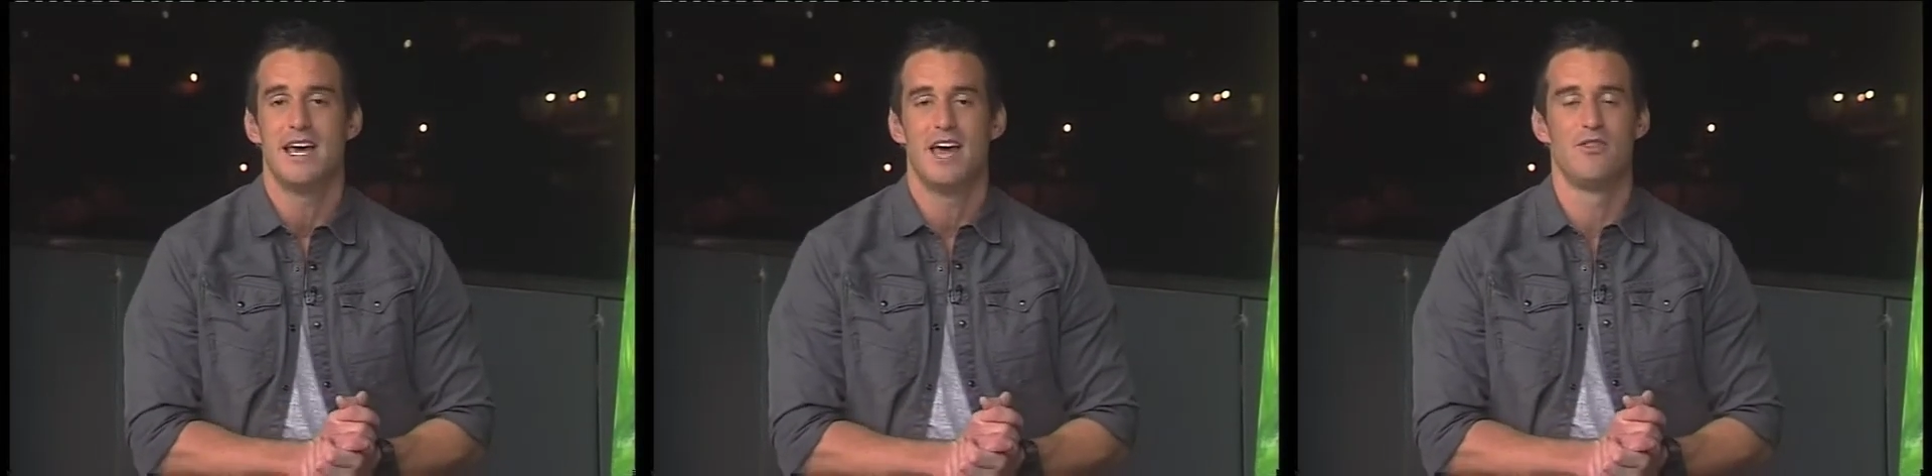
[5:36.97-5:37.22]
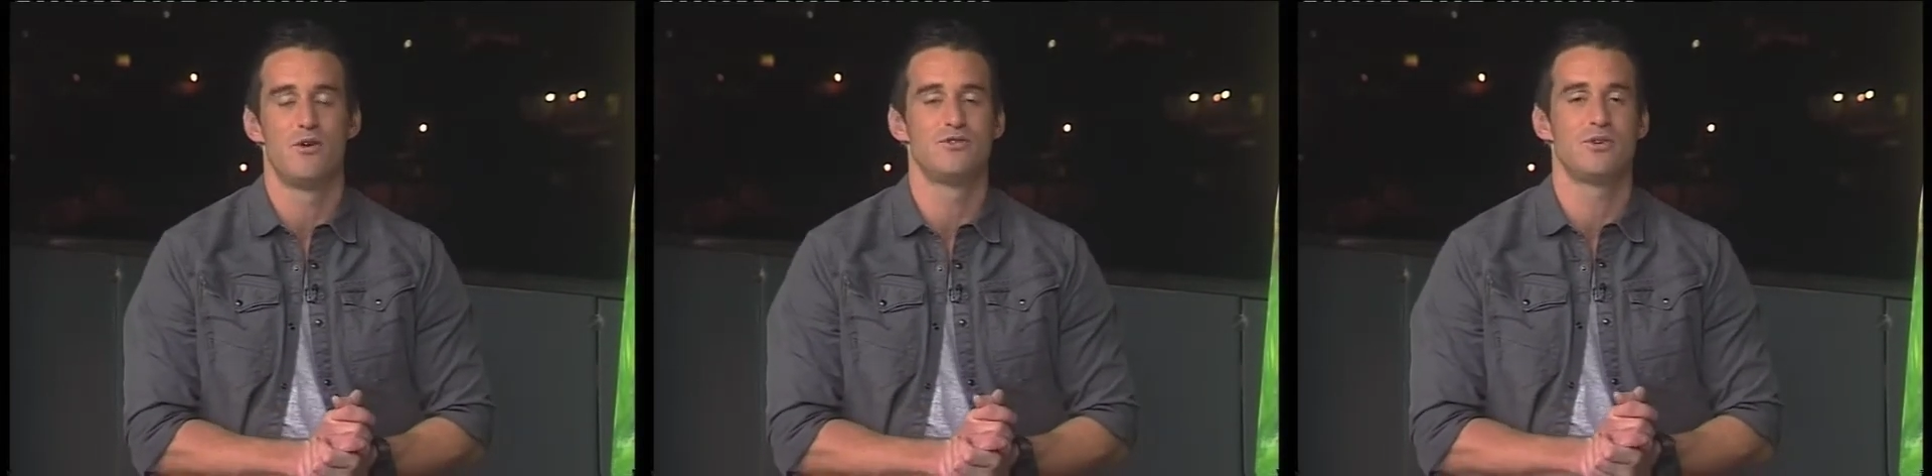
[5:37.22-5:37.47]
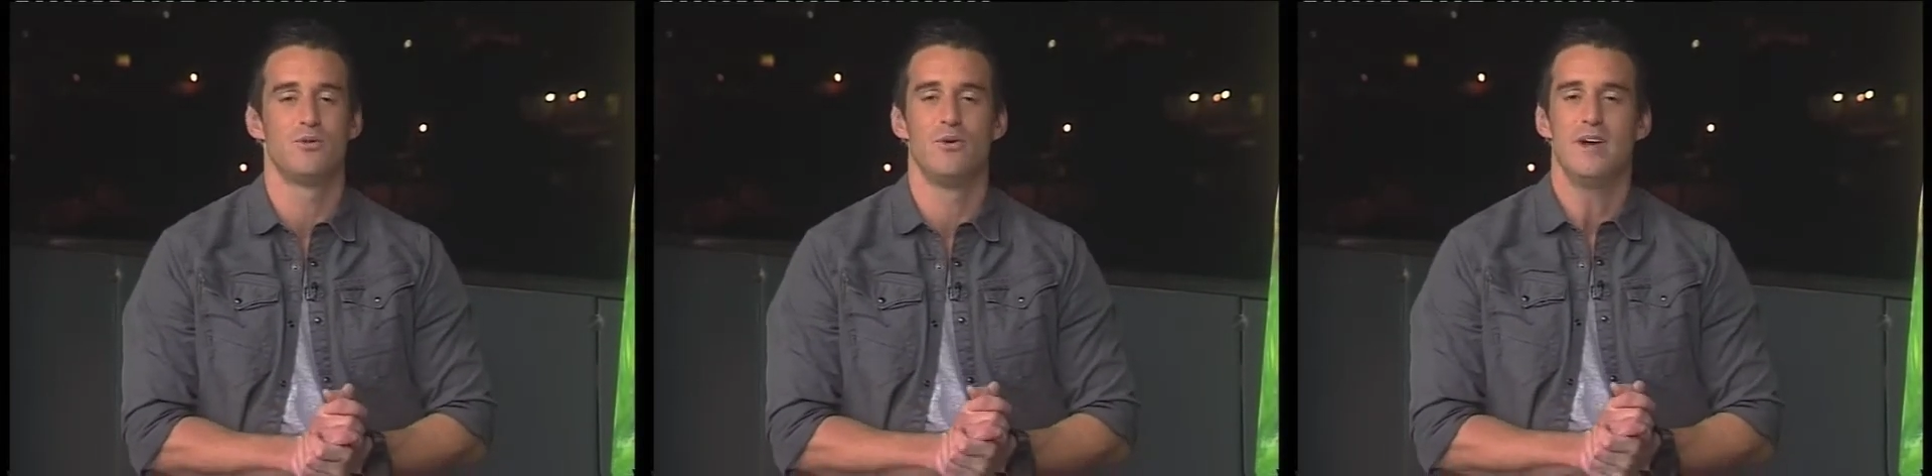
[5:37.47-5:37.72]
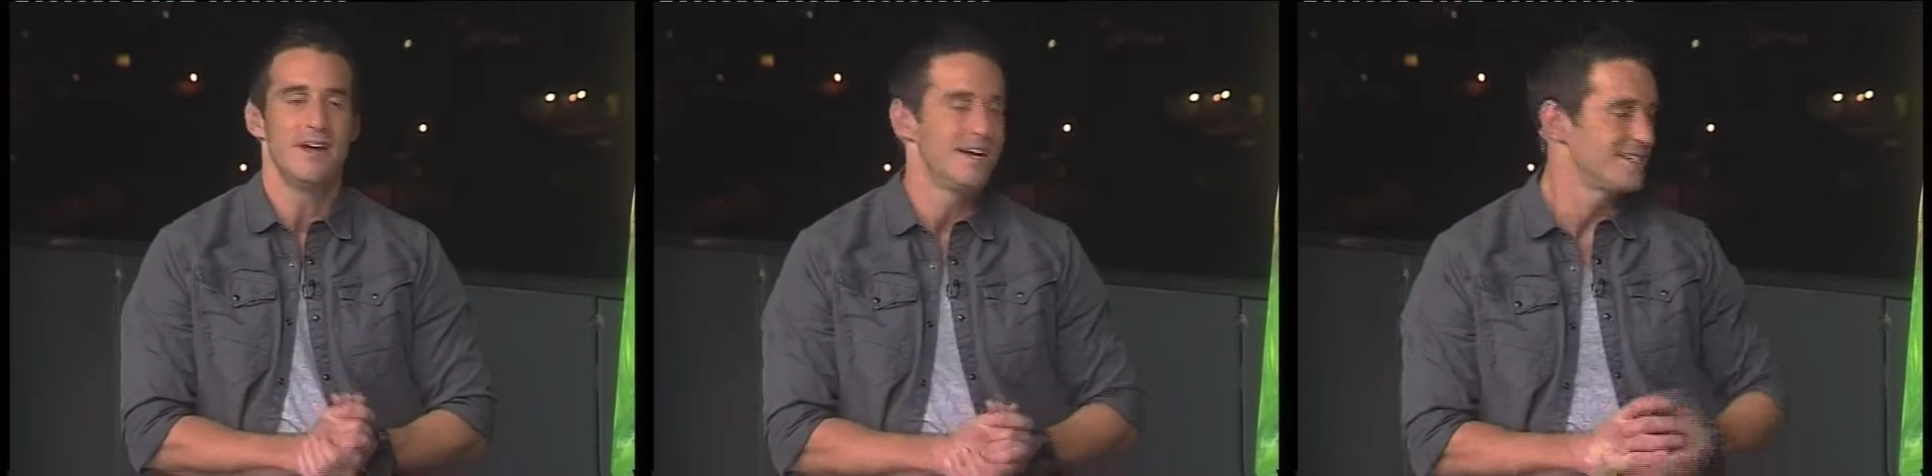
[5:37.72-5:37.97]
And those who
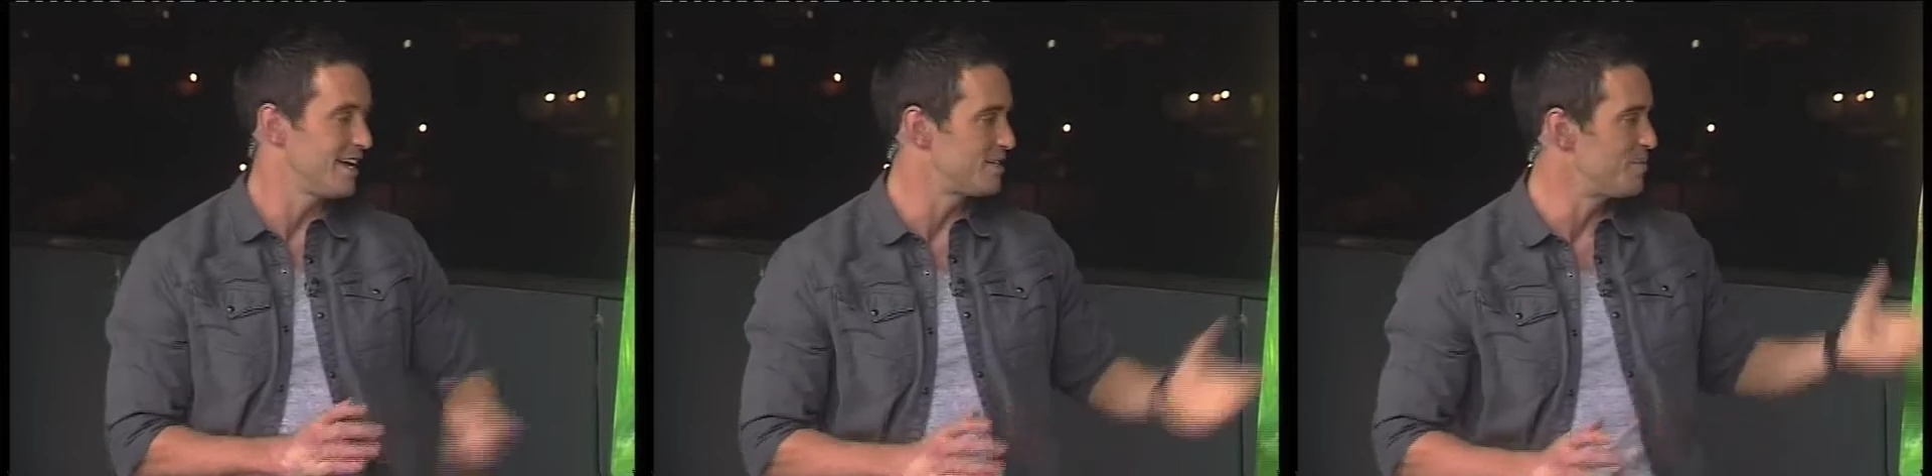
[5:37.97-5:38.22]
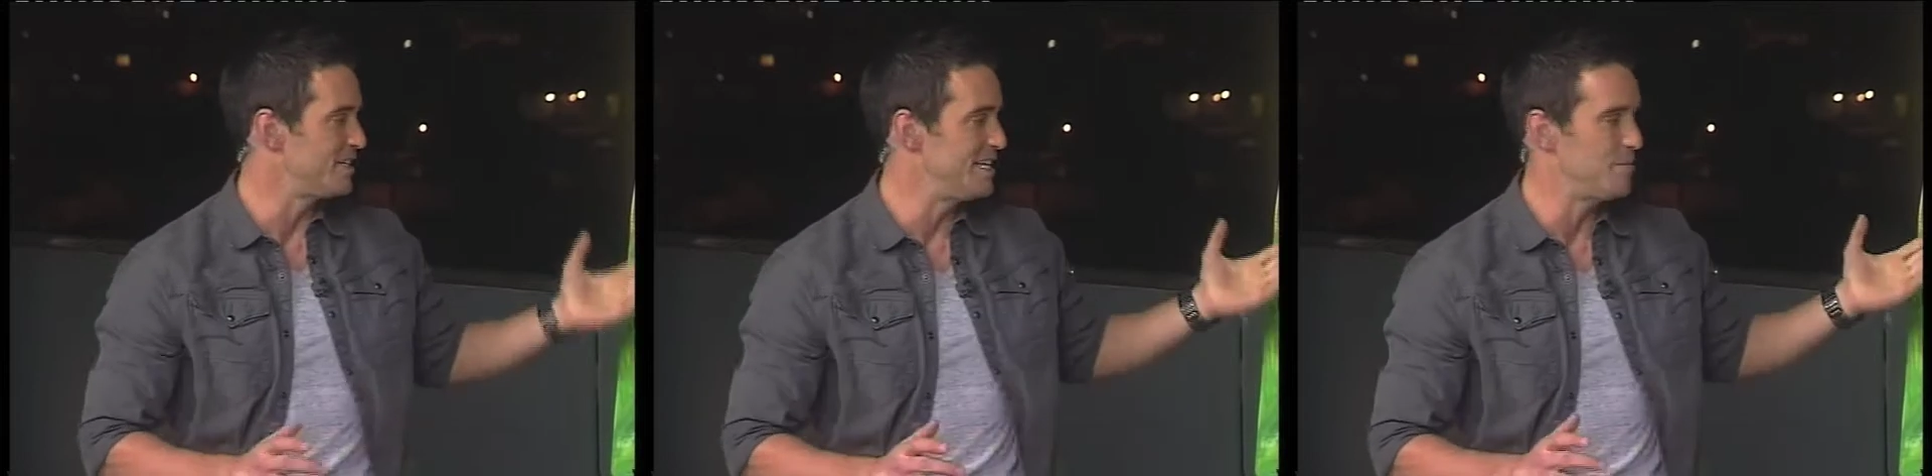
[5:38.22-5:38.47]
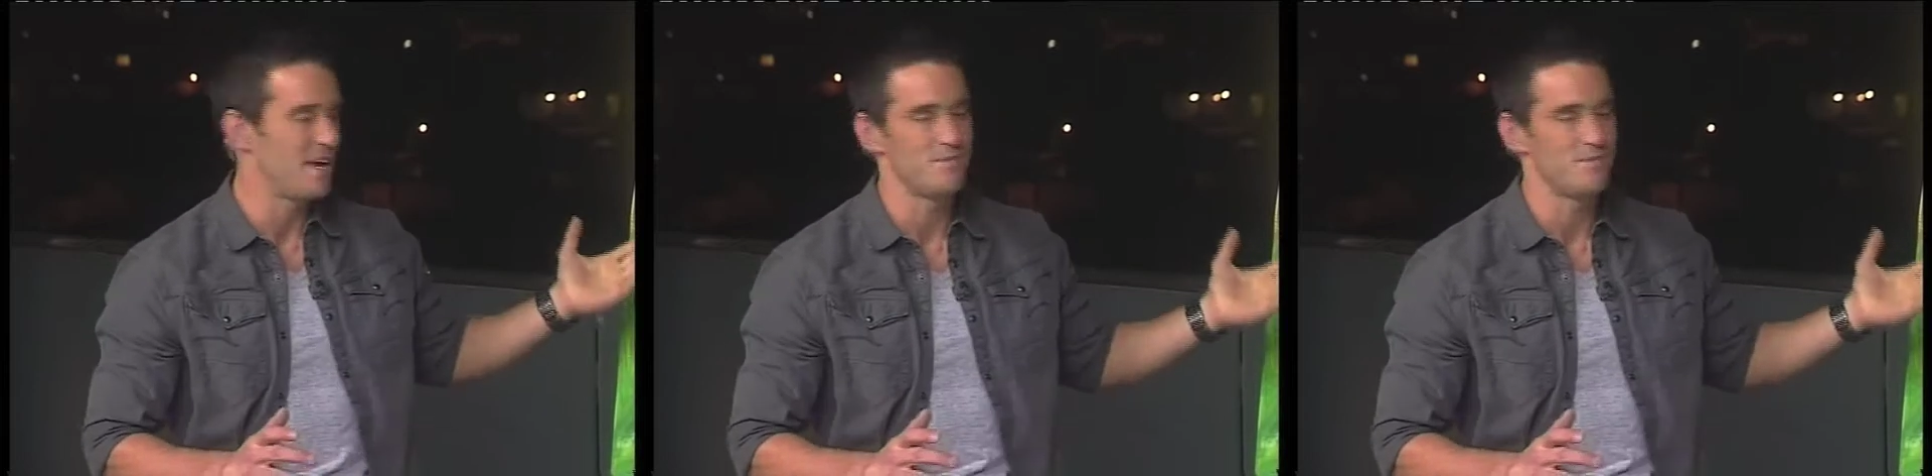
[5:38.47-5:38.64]
Tata Madiba